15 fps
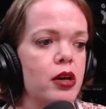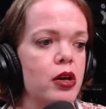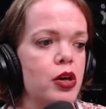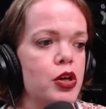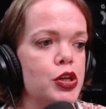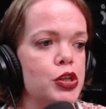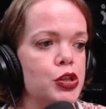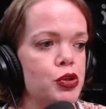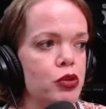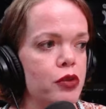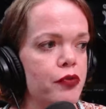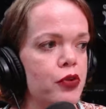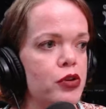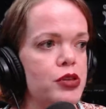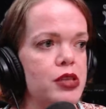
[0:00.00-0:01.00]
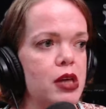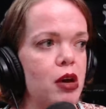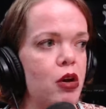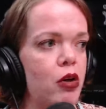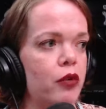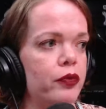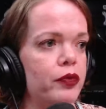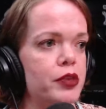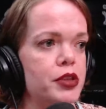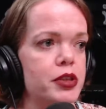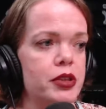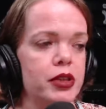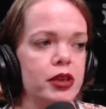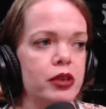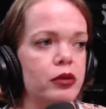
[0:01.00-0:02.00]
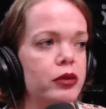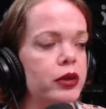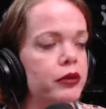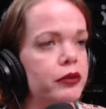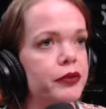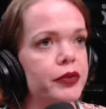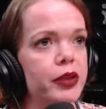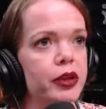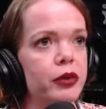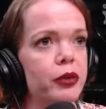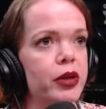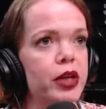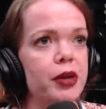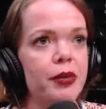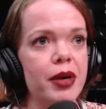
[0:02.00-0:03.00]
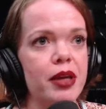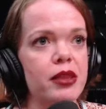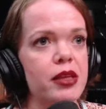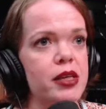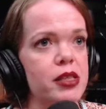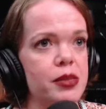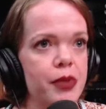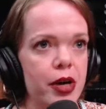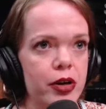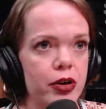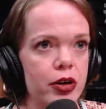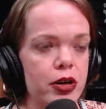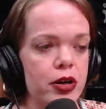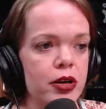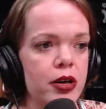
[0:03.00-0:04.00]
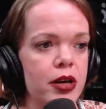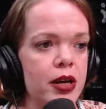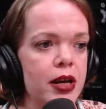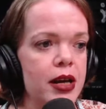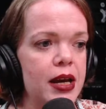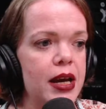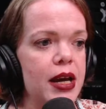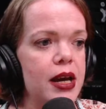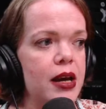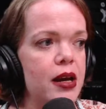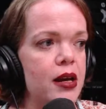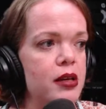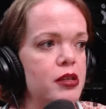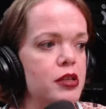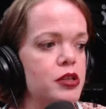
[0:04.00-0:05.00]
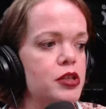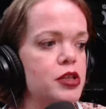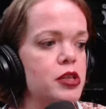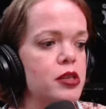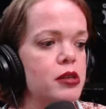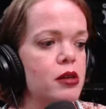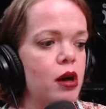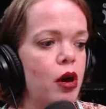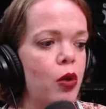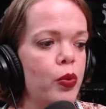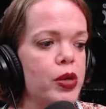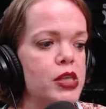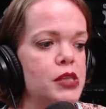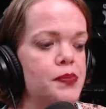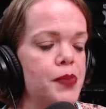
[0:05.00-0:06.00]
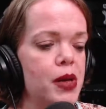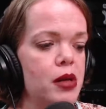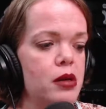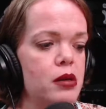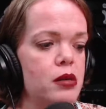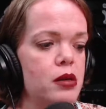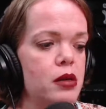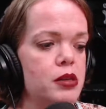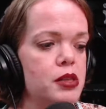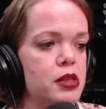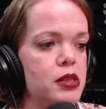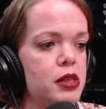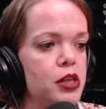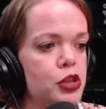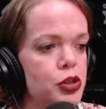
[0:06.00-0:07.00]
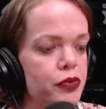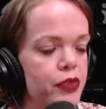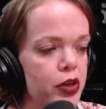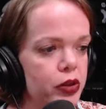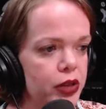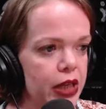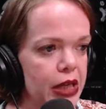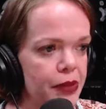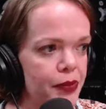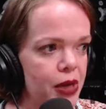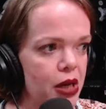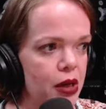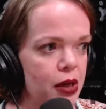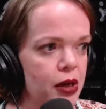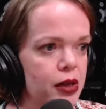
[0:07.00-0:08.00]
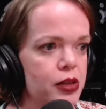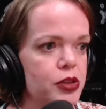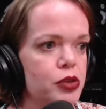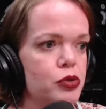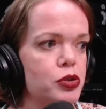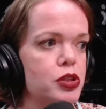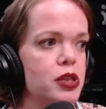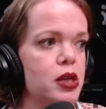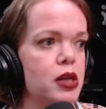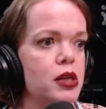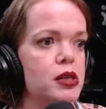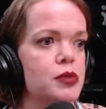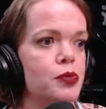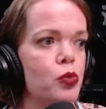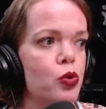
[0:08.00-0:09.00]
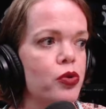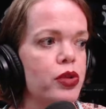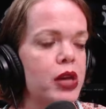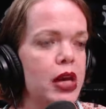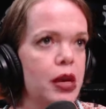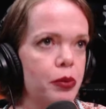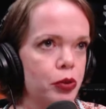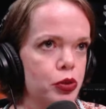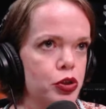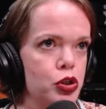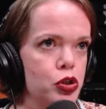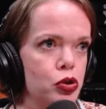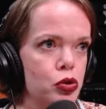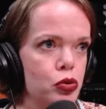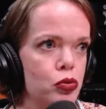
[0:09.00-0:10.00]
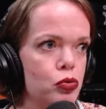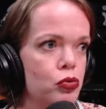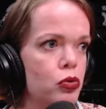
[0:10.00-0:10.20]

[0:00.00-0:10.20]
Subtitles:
sure of herself. She don't give a fuck what anybody thinks about her. And she's an introvert like me. And so she is more than able to